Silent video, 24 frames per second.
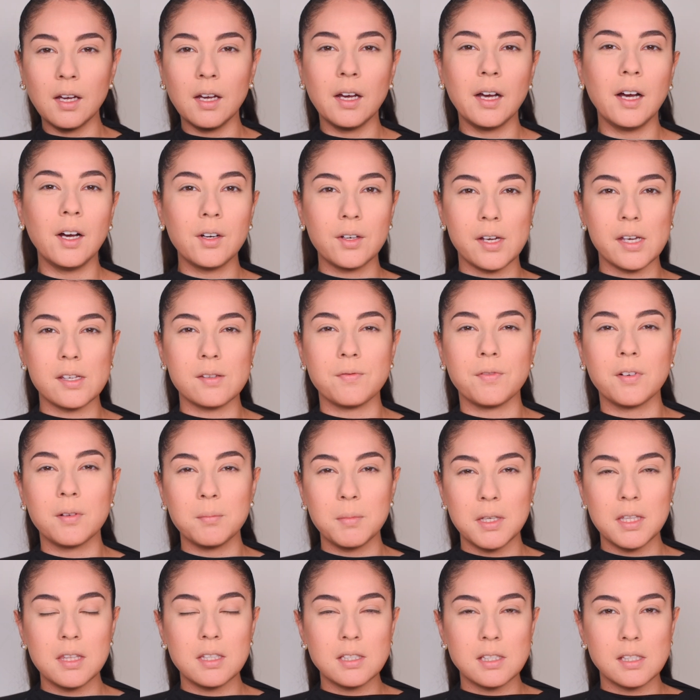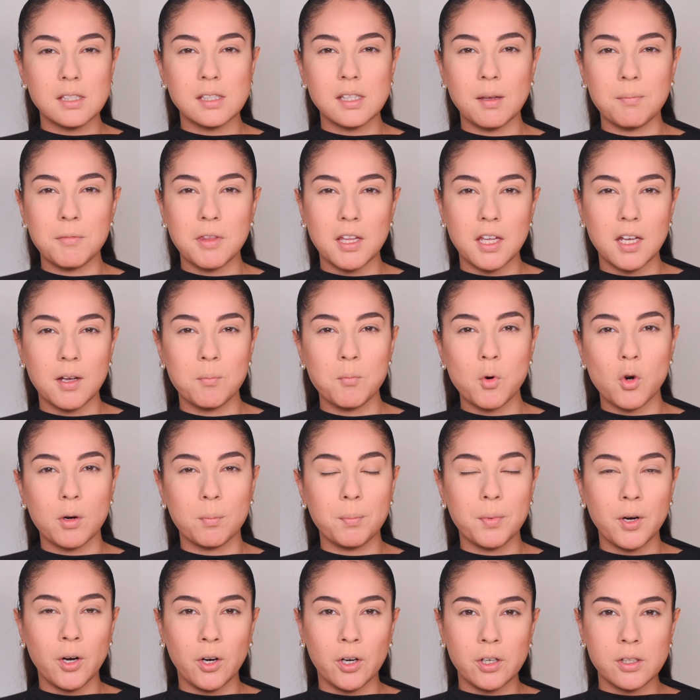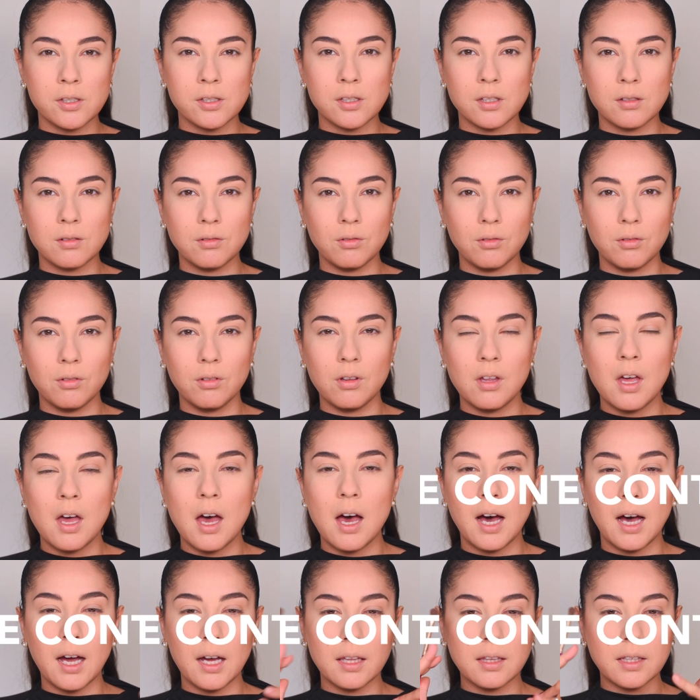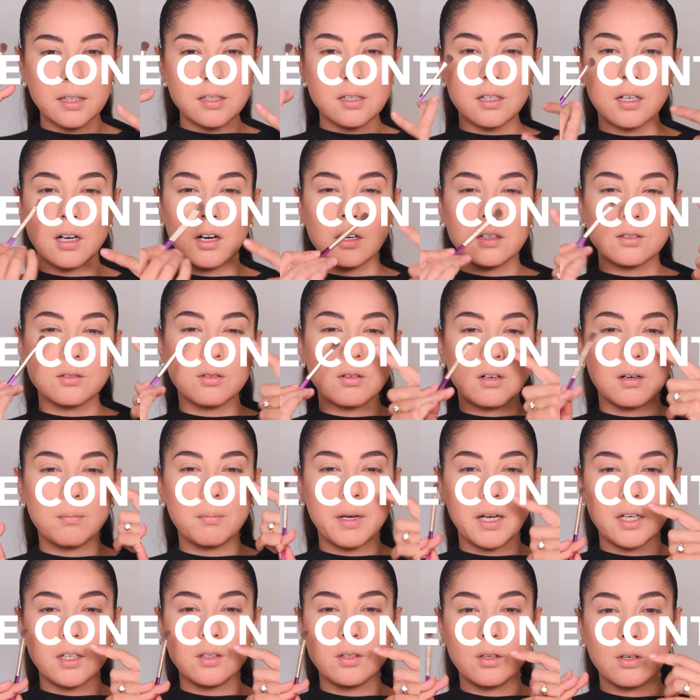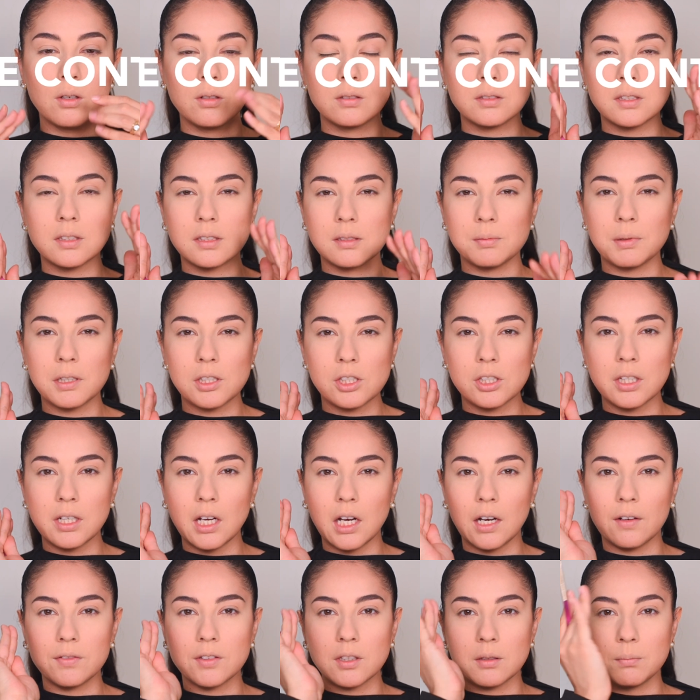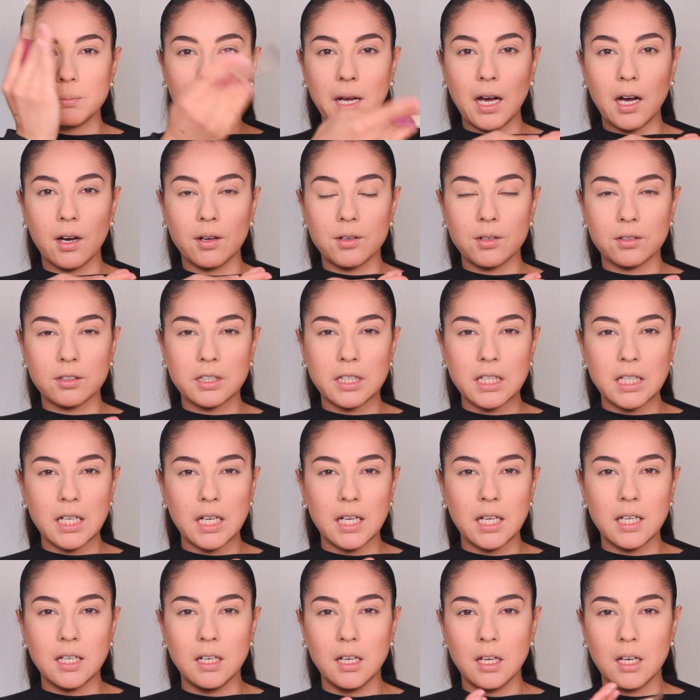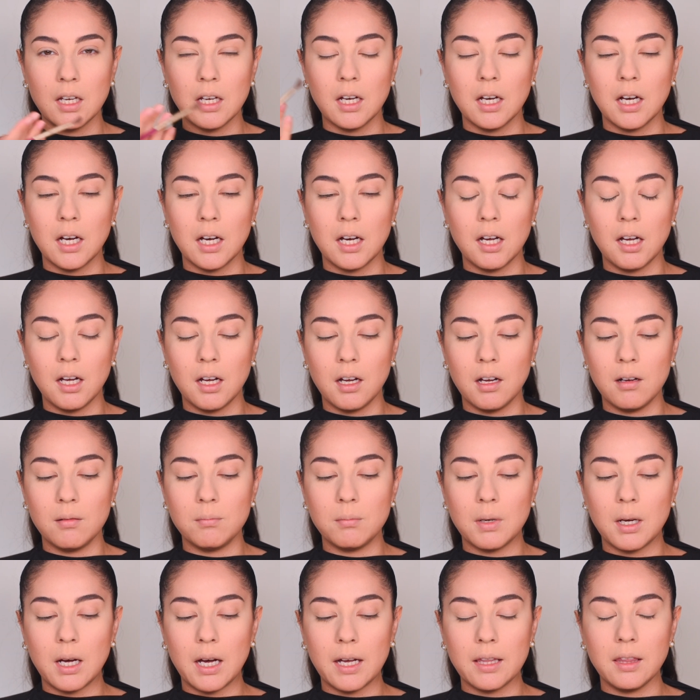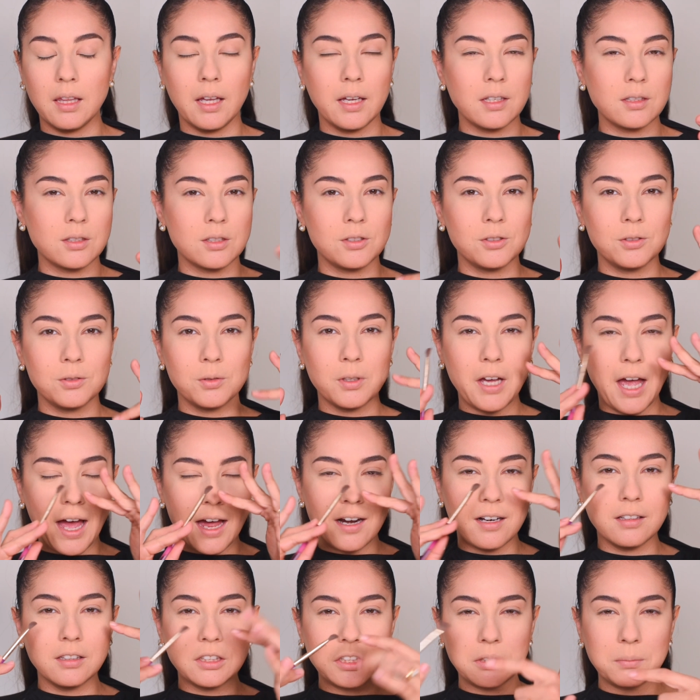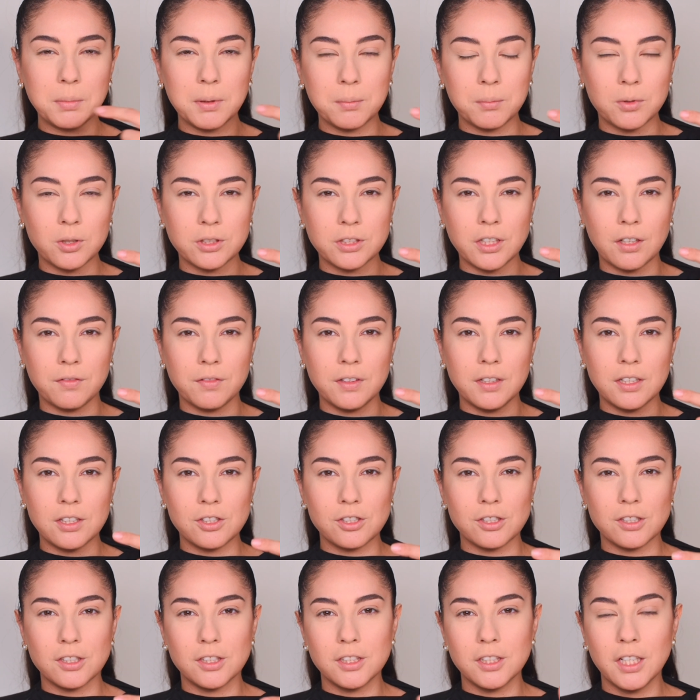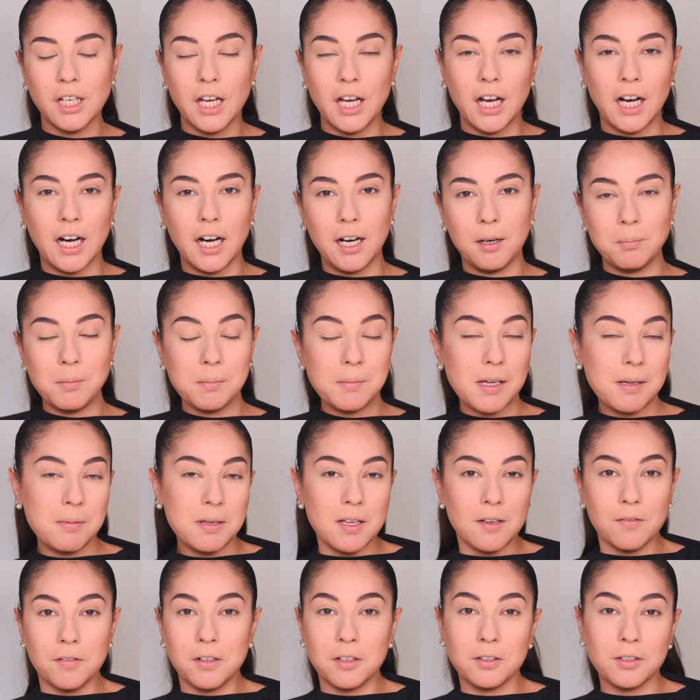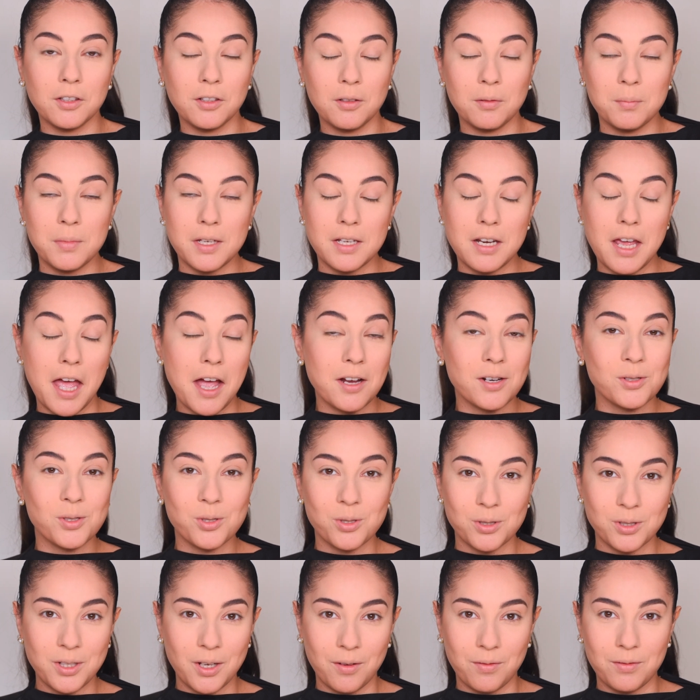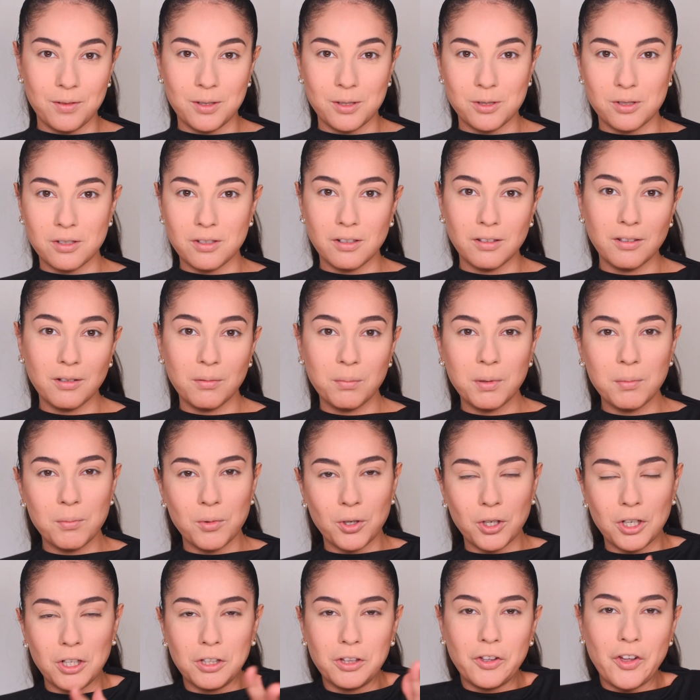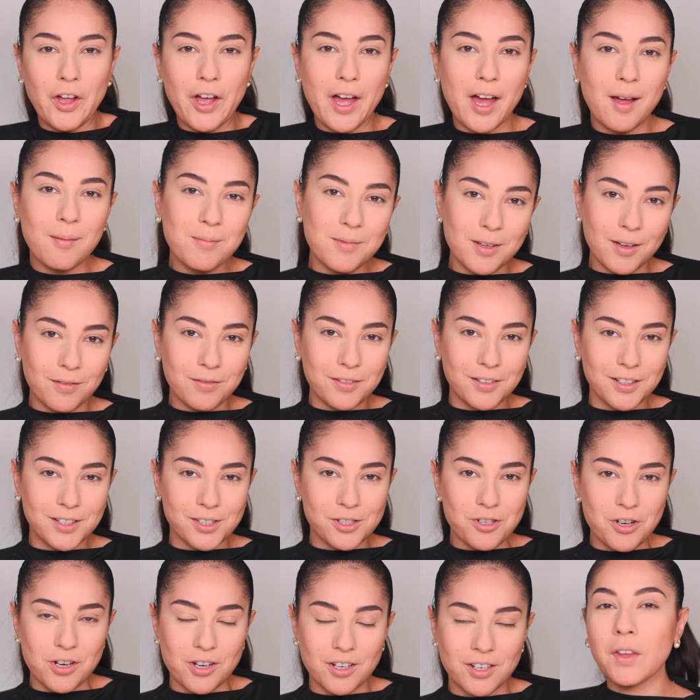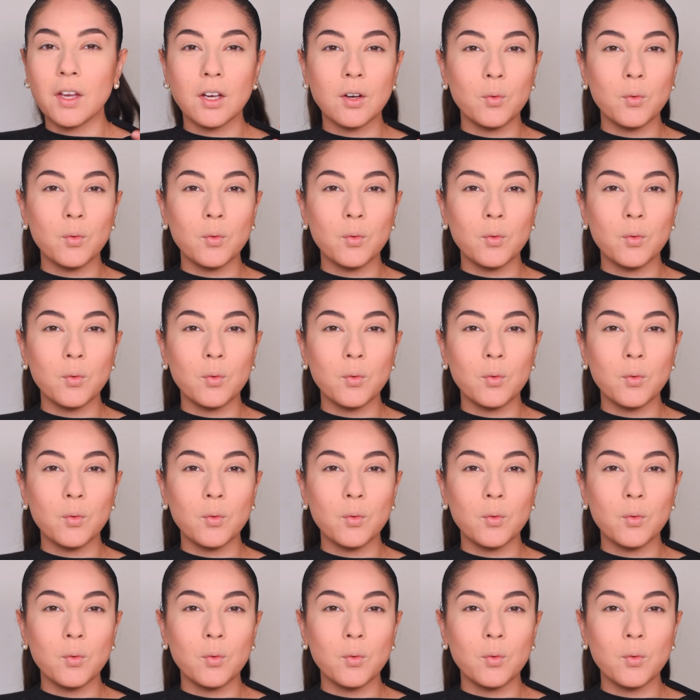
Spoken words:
Okay, for me, this is something more personal. I like to contour my nose, especially after powdering it. I like to add a little bit more definition, maybe even a little bit extra definition, a little bit more glam definition.